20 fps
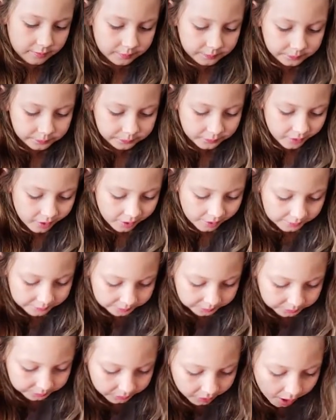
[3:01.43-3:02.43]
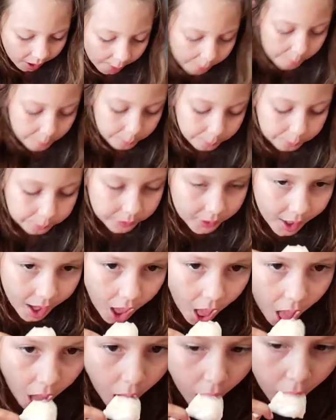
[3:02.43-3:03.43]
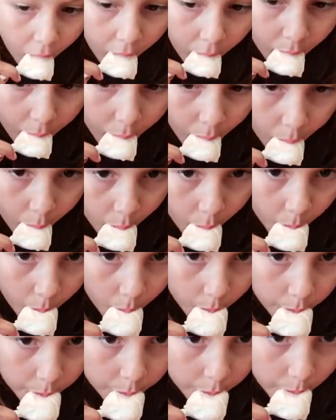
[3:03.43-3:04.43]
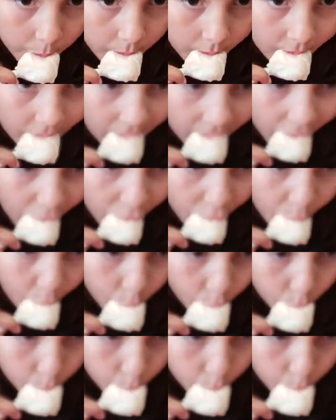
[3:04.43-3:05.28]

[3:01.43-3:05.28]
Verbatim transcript: about that yogurt mixed with Mio? This is what we put in our yogurt. You